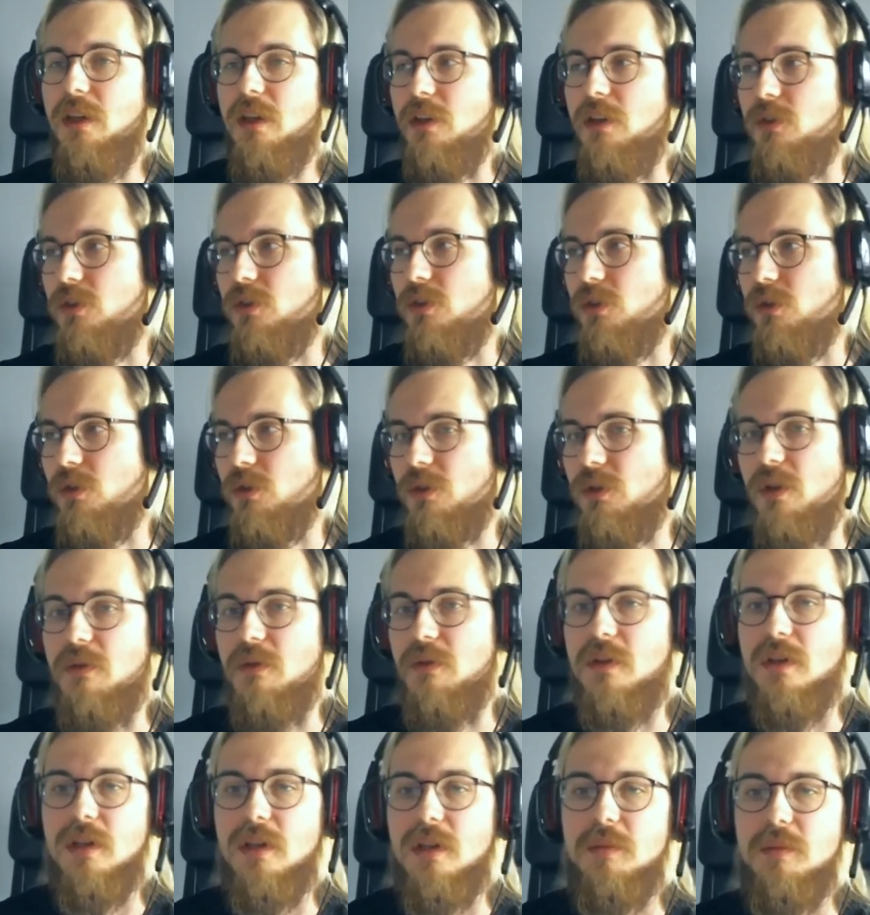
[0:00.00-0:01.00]
azure
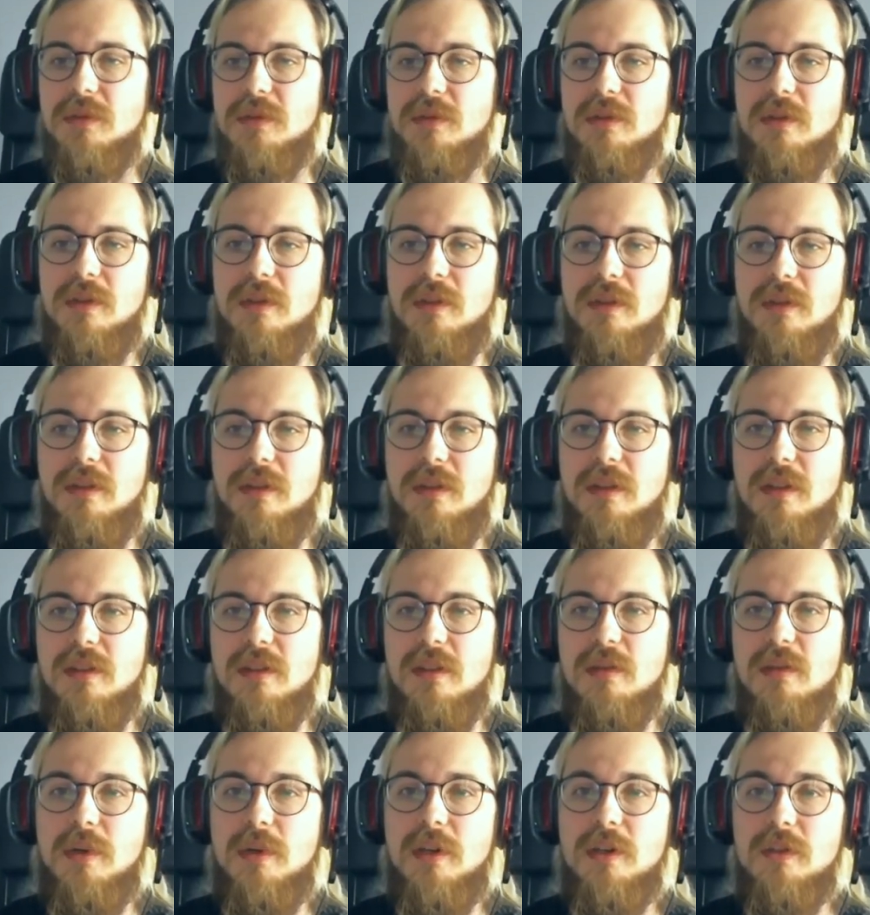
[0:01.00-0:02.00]
devops uh,
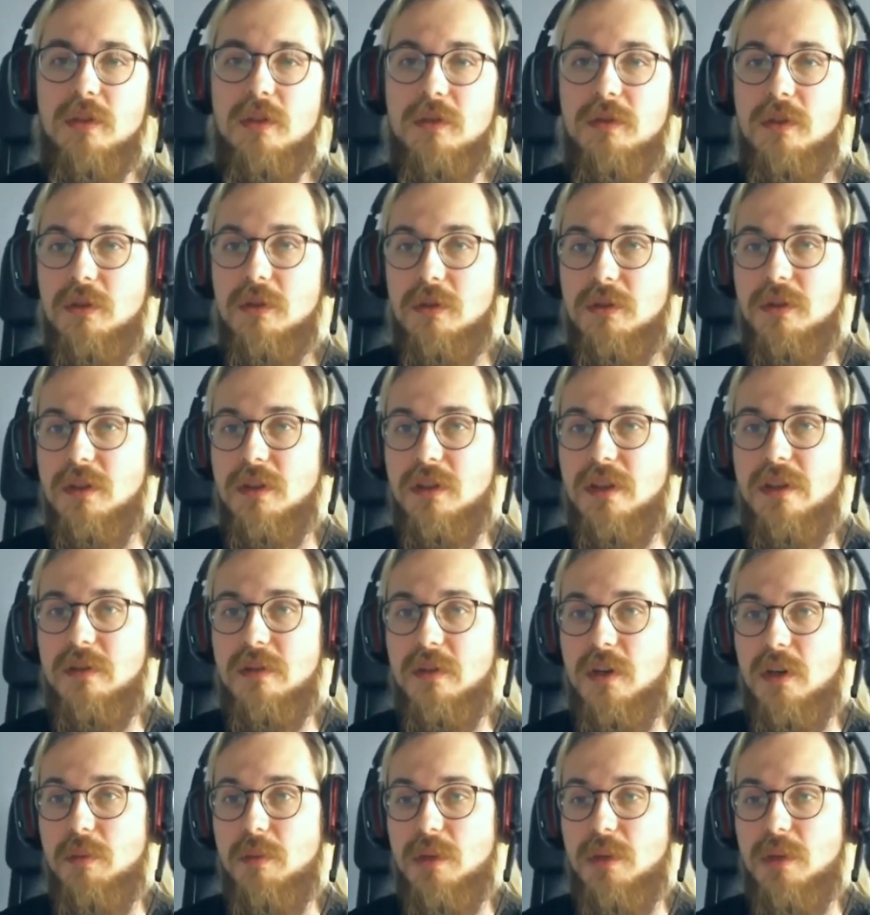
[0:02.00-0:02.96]
as a part of your delivery